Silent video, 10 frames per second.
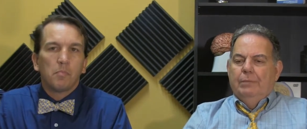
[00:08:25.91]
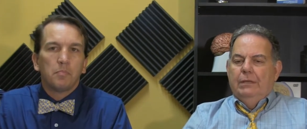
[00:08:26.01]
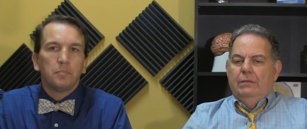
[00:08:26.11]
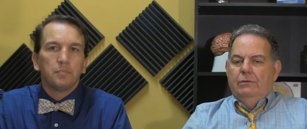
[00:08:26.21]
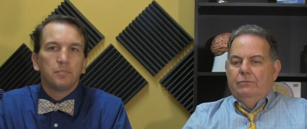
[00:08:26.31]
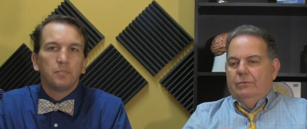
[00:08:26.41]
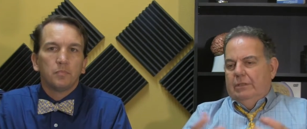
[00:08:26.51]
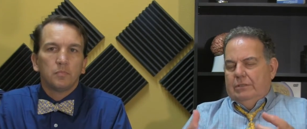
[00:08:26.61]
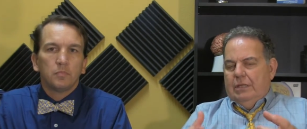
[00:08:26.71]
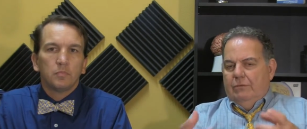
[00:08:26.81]
Speaker 1: but in the
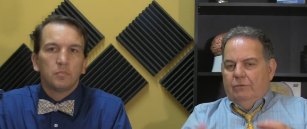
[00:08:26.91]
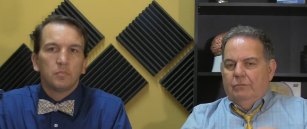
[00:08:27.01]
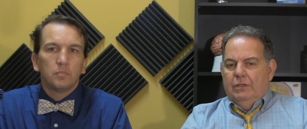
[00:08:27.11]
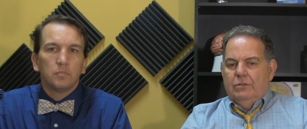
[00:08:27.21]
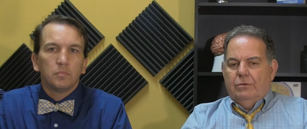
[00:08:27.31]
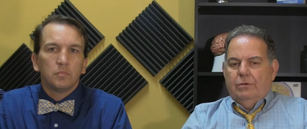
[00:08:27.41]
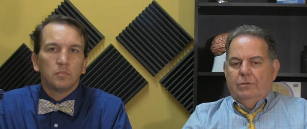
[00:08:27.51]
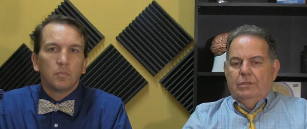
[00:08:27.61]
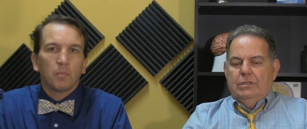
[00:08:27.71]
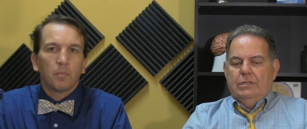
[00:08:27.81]
let's say the fifties or
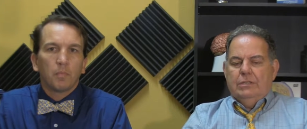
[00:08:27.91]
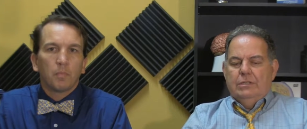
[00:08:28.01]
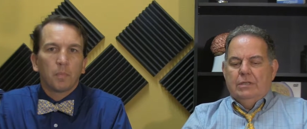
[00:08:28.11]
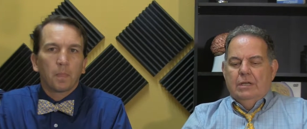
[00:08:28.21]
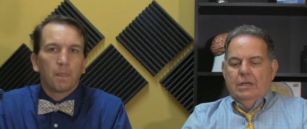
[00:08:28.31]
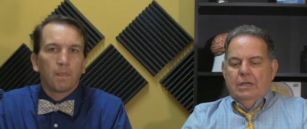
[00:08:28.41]
early sixties,